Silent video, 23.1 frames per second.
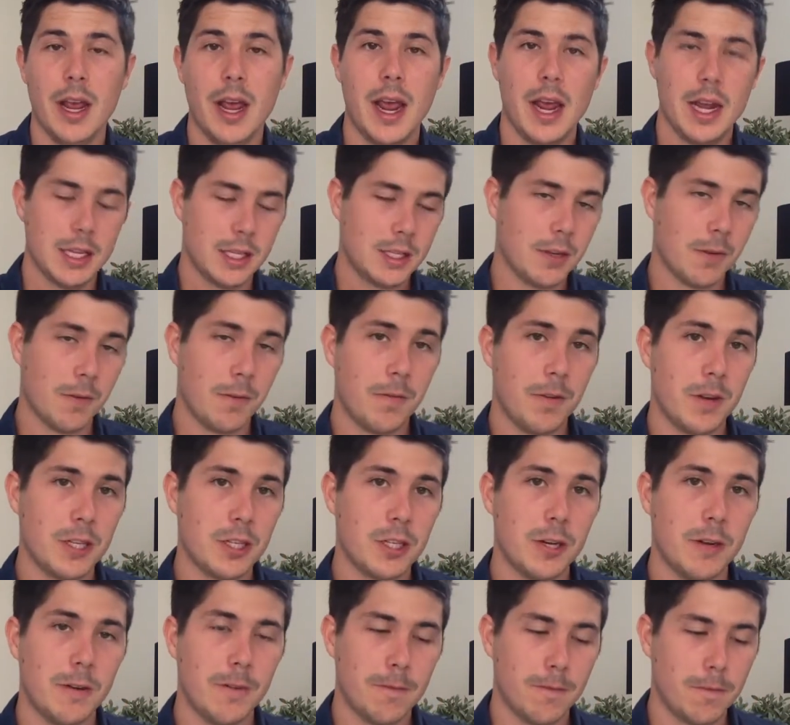and
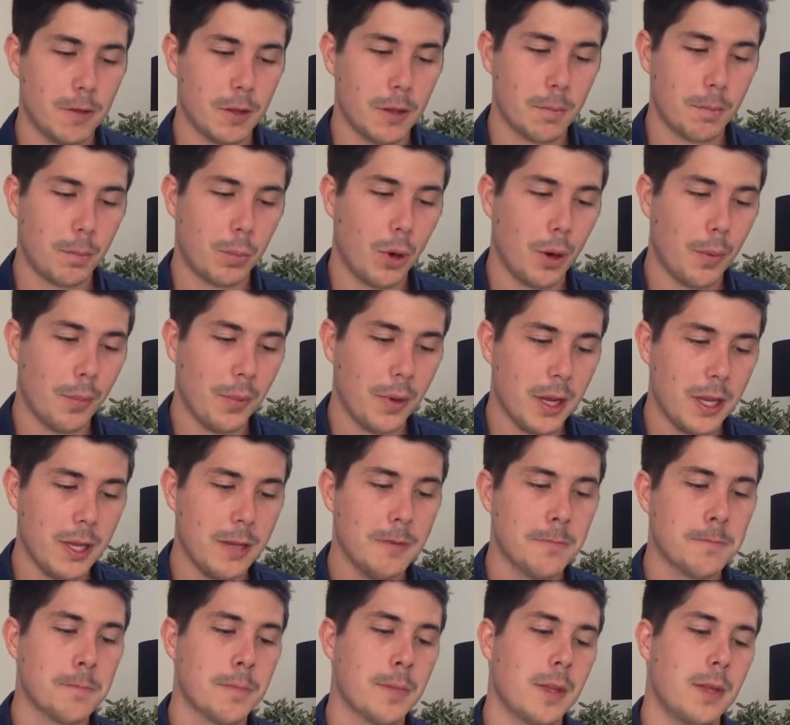sufficient for the
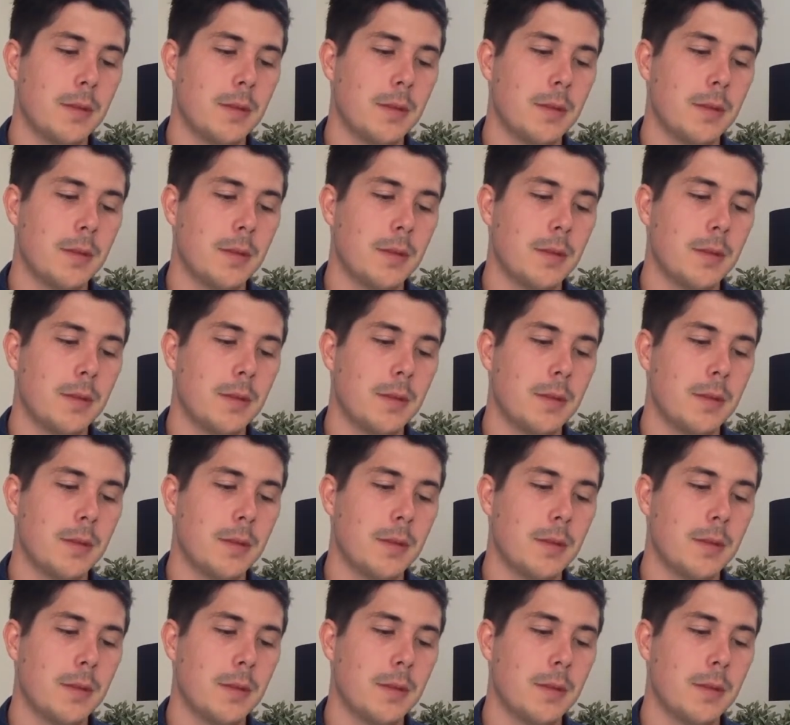property